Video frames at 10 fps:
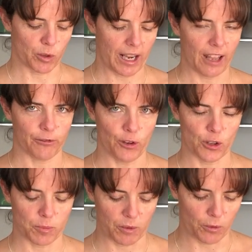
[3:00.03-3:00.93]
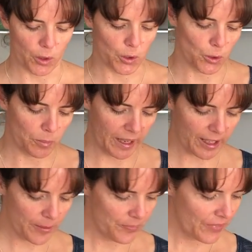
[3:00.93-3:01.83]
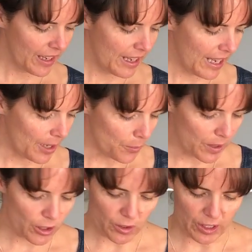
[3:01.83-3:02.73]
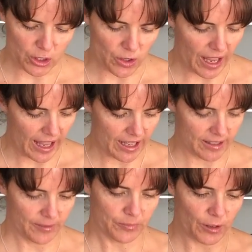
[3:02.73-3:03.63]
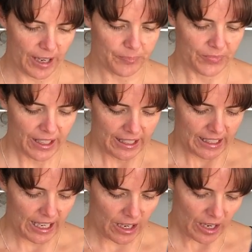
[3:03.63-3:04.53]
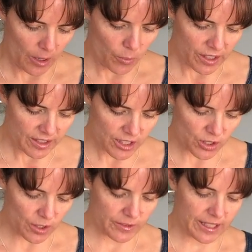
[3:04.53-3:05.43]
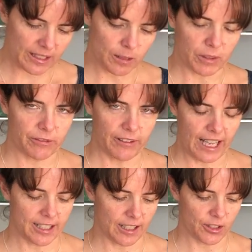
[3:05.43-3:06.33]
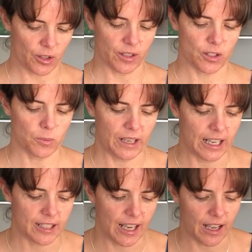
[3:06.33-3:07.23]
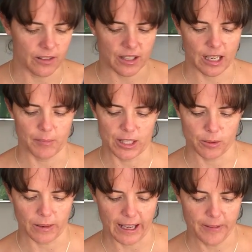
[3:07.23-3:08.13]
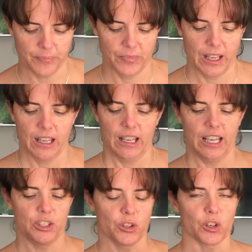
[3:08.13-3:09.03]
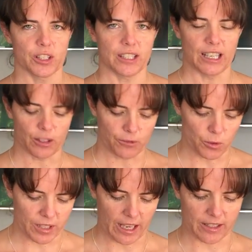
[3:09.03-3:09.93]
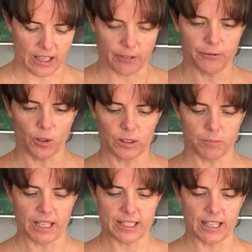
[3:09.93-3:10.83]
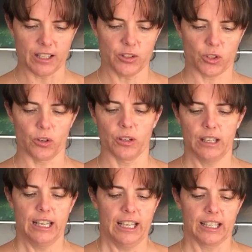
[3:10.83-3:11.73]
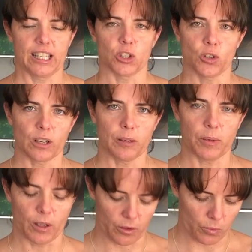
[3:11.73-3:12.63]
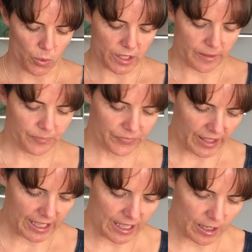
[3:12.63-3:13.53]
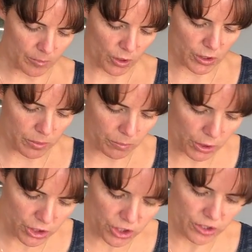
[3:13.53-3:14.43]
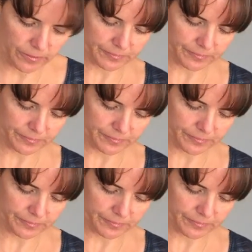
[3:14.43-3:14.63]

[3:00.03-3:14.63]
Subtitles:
or dad first before you do pick. And we're going to add, right, now I want the surface a little bit flatter, so this is when our towels come into play, and you're going to need a few towels. I've folded my towels so it can soak up a lot of water. And now I'm going to push